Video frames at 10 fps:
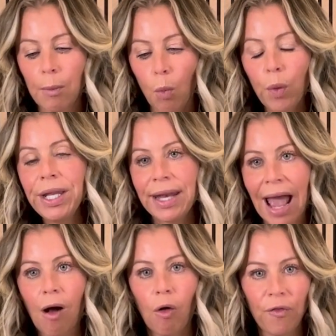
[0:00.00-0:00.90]
we
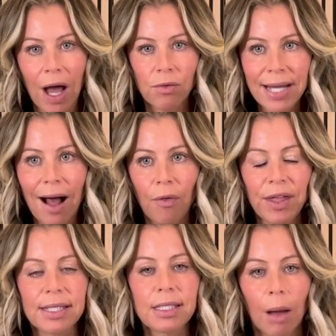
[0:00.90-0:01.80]
now found out
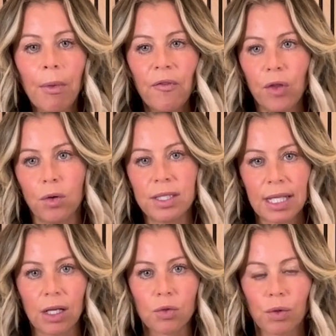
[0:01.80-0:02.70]
that some of those
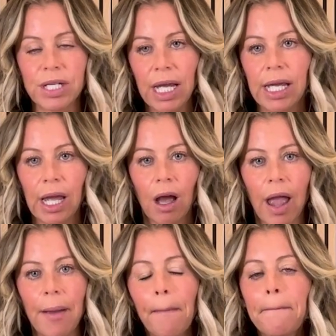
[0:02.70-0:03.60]
things were taking
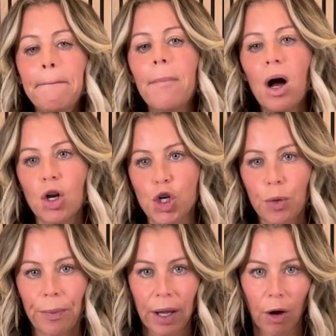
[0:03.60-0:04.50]
a much
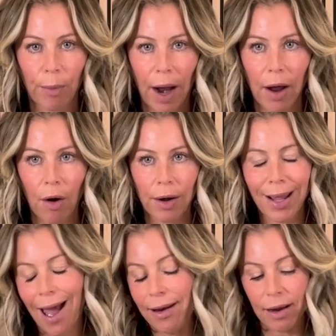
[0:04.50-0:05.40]
bigger priority.
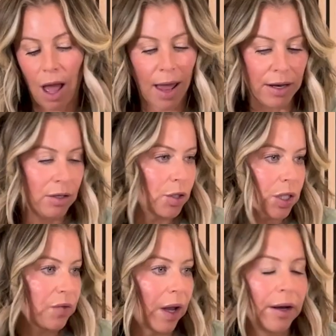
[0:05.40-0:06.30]
I didn't
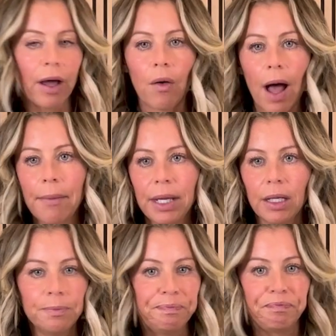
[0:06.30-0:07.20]
just find out. I
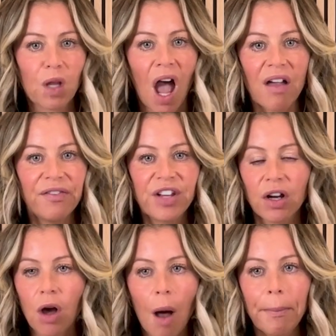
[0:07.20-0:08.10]
mean, I've
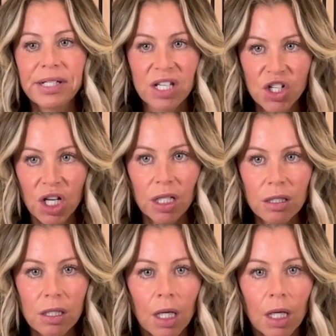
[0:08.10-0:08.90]
done competitions